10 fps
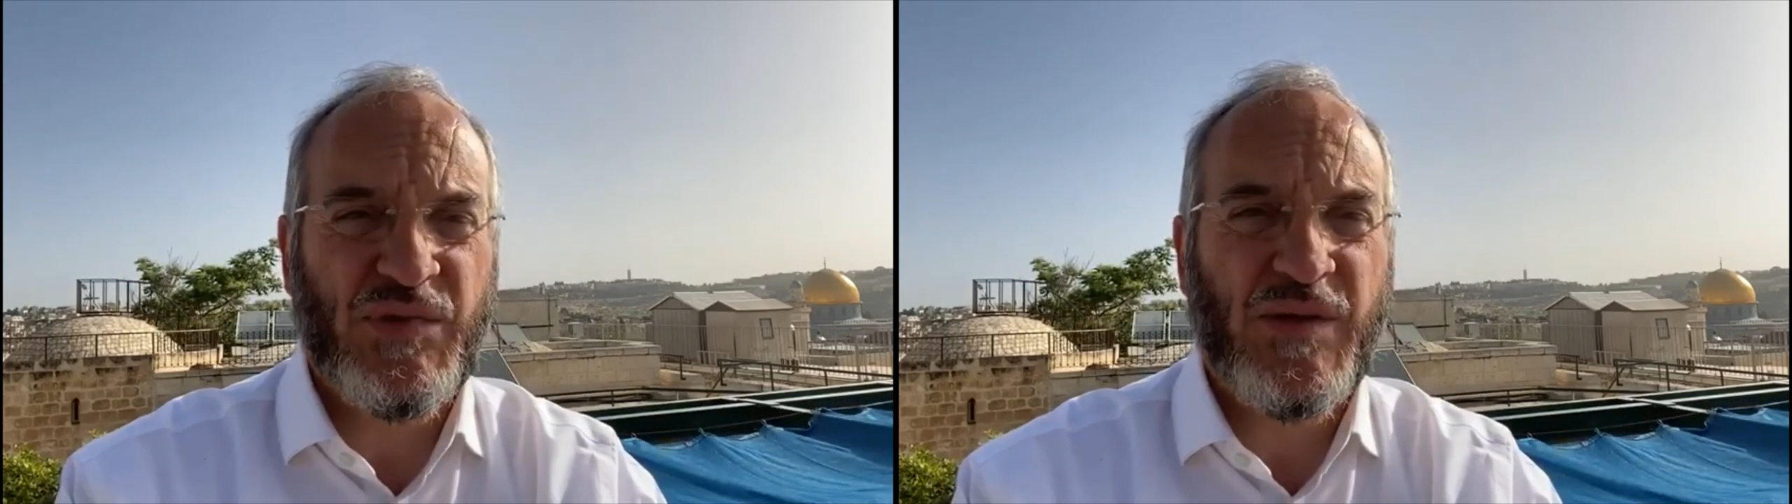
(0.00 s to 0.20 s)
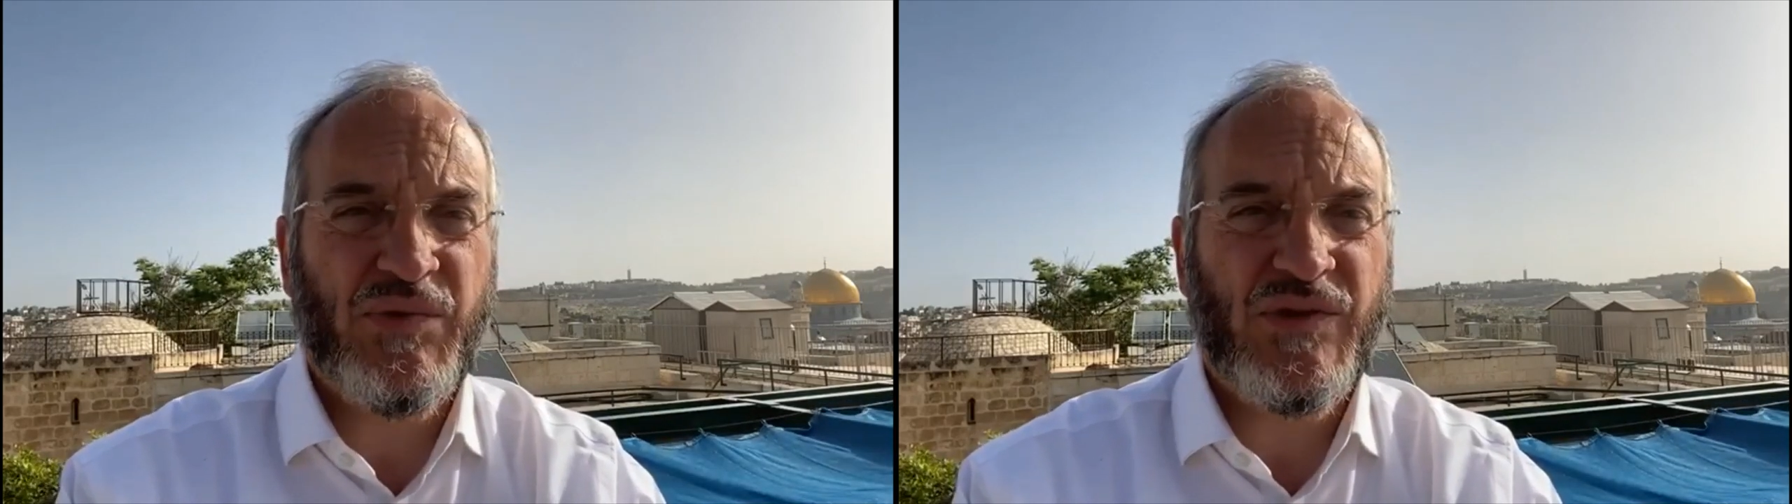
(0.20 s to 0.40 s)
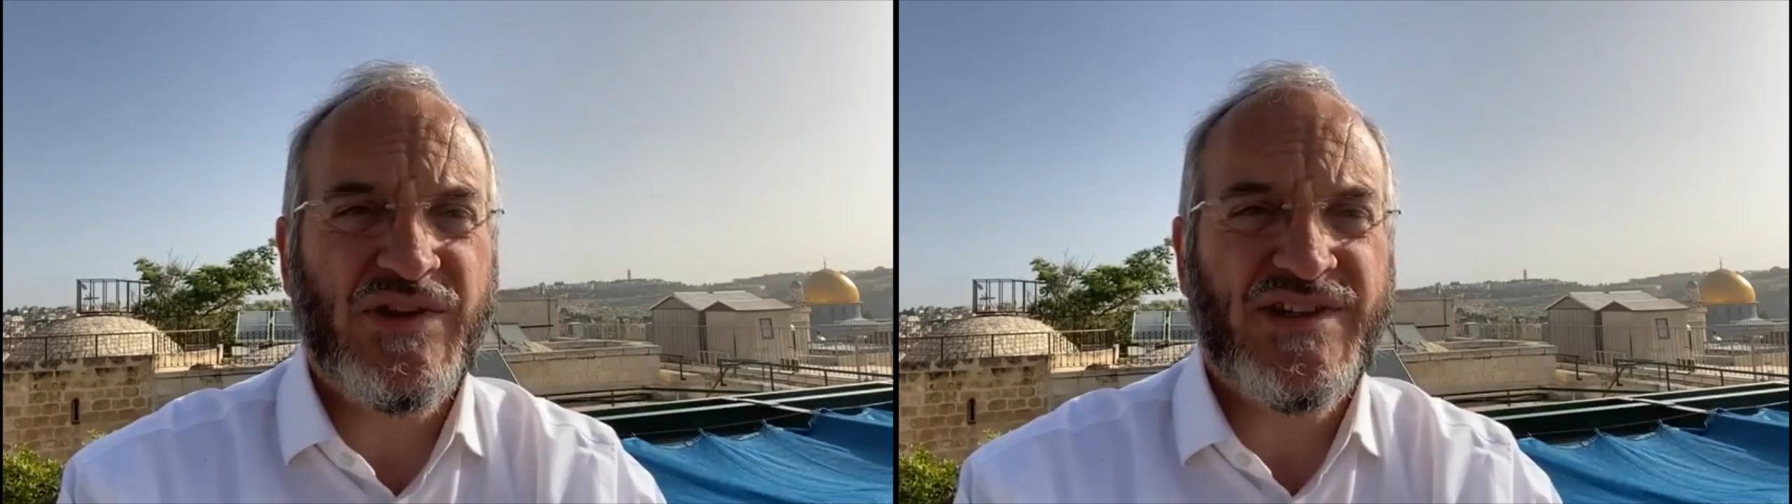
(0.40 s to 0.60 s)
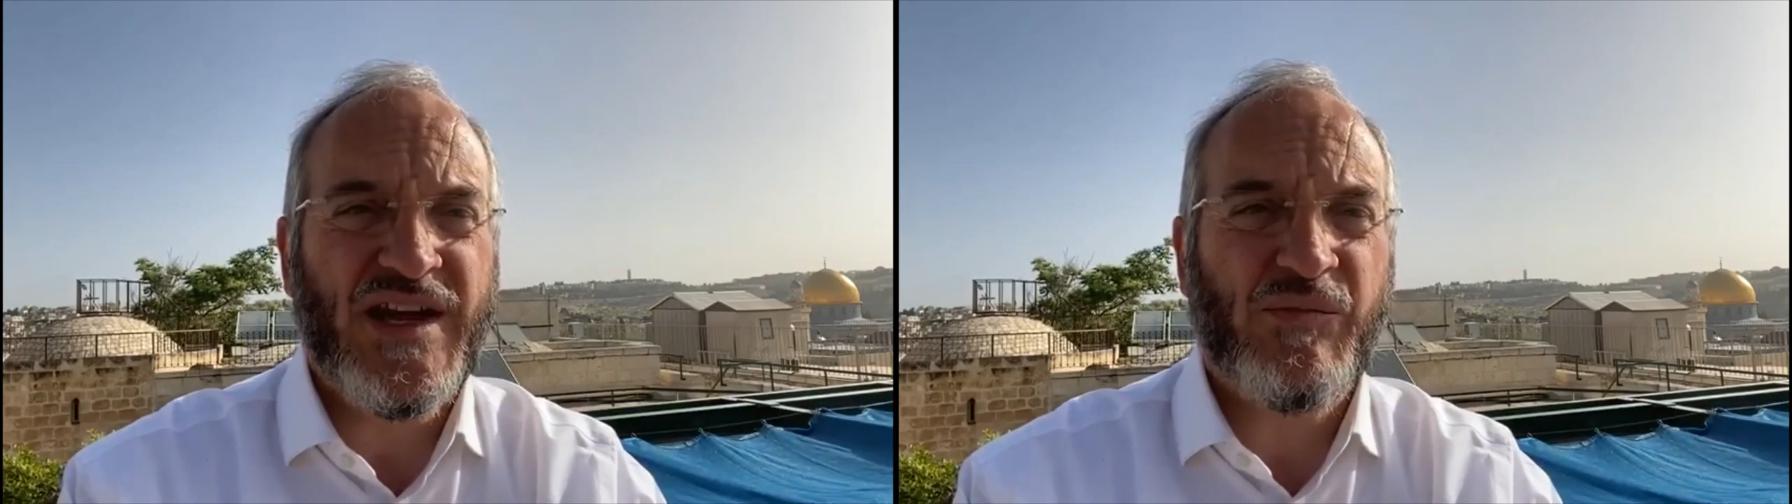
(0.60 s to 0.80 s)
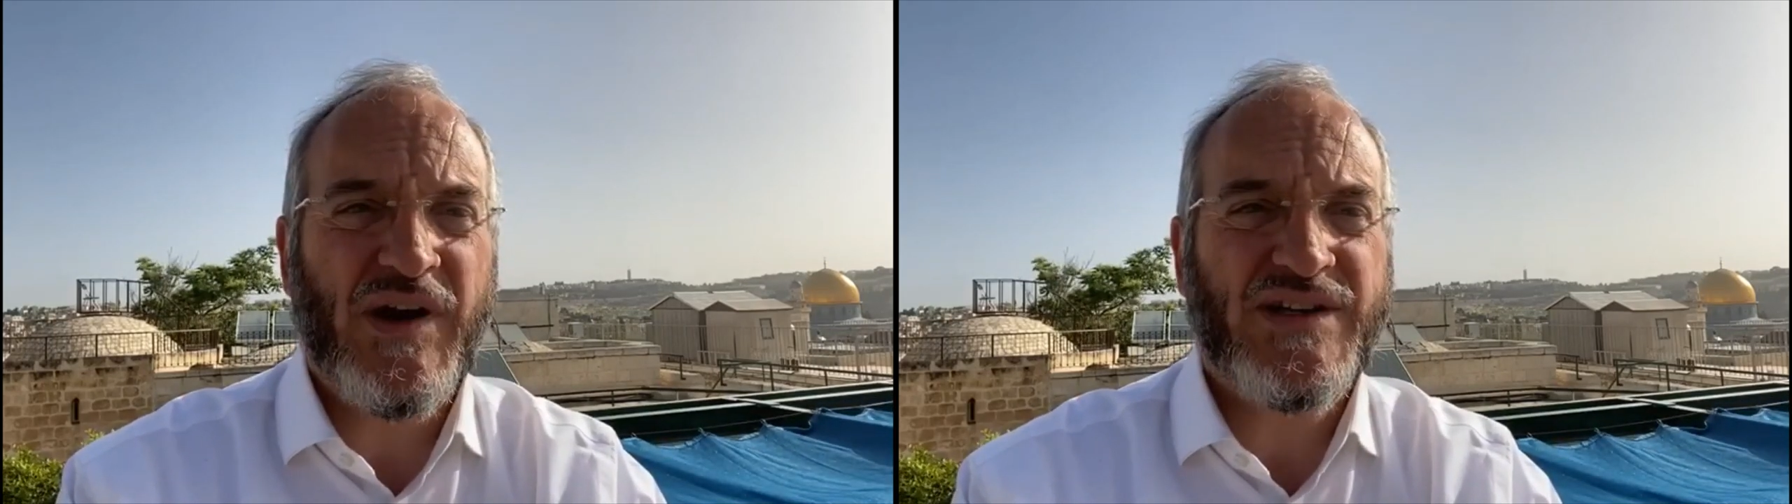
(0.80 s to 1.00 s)
people
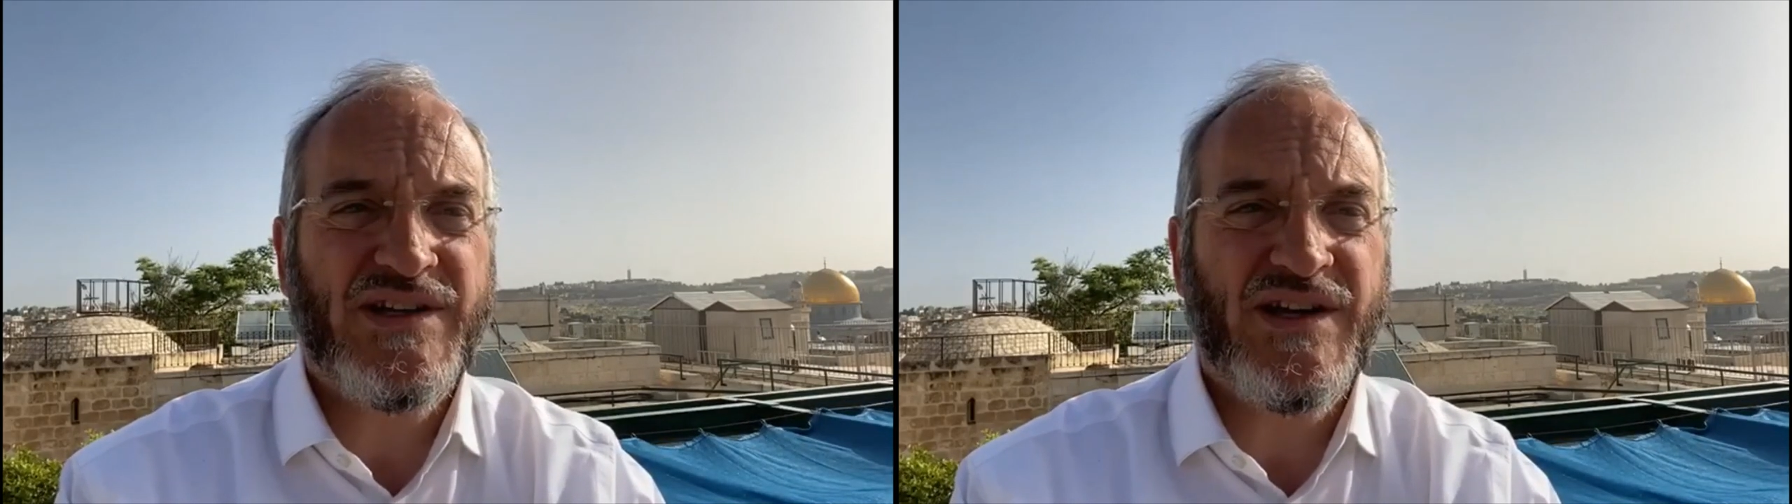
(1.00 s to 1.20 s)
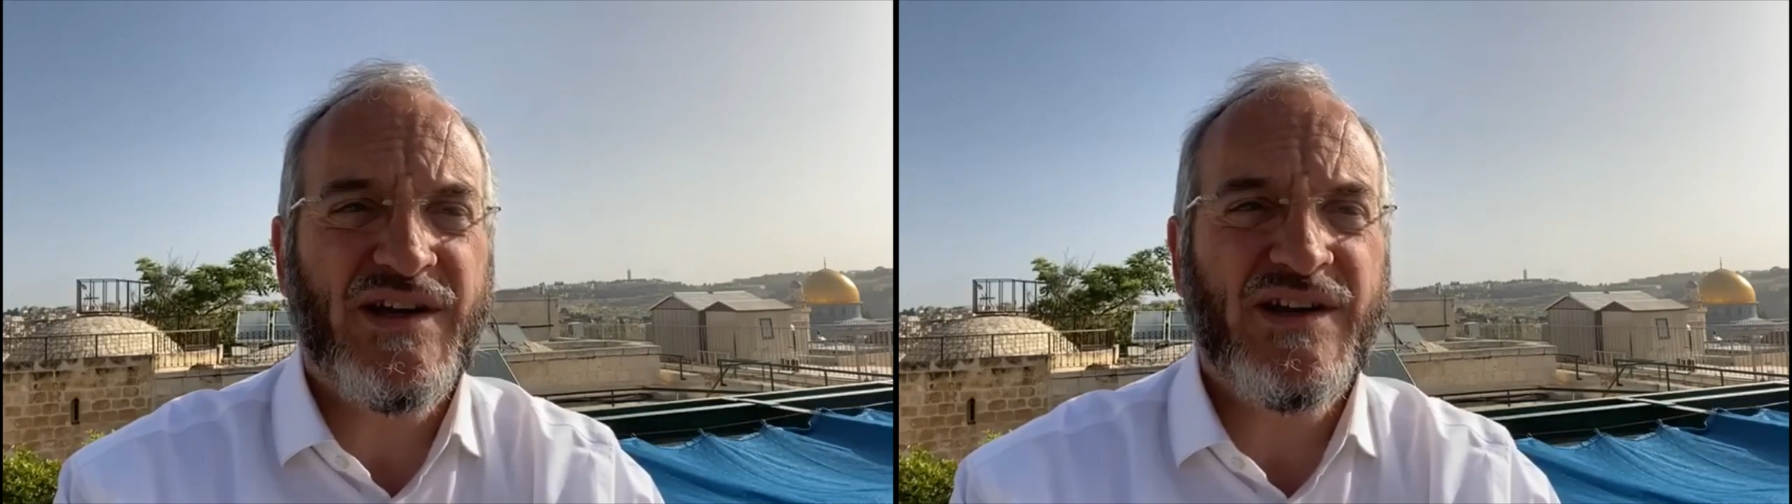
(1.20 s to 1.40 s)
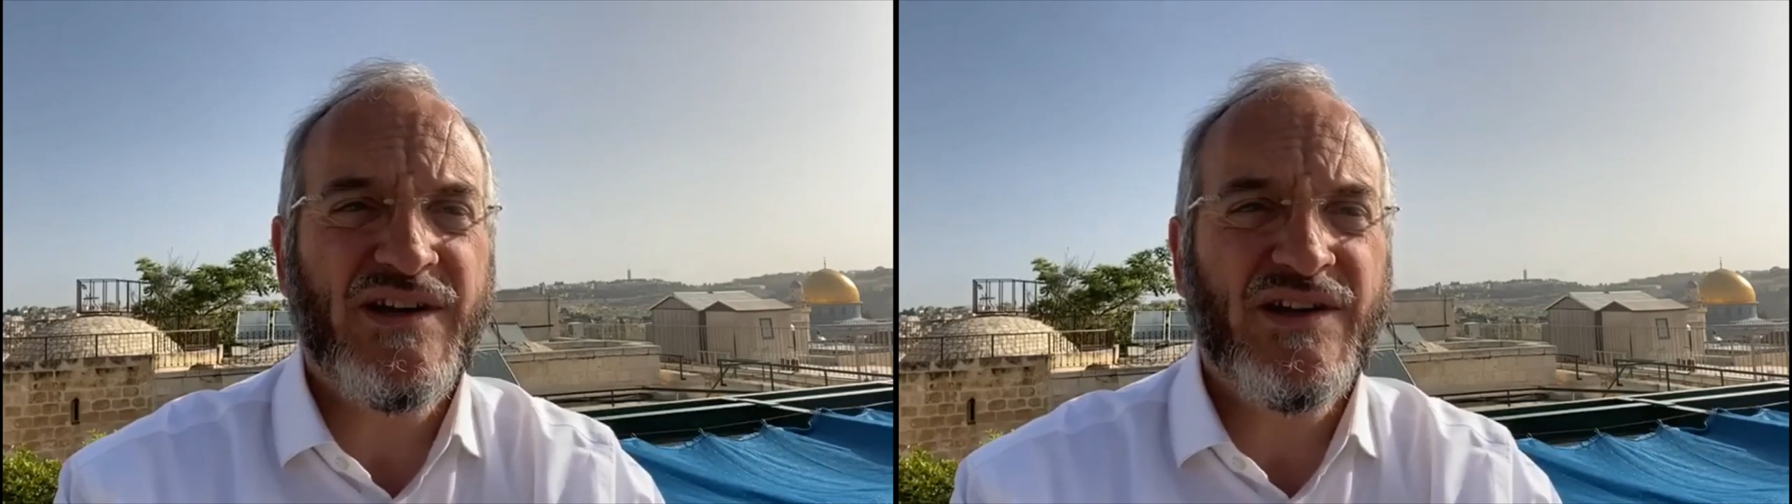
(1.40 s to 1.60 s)
celebrating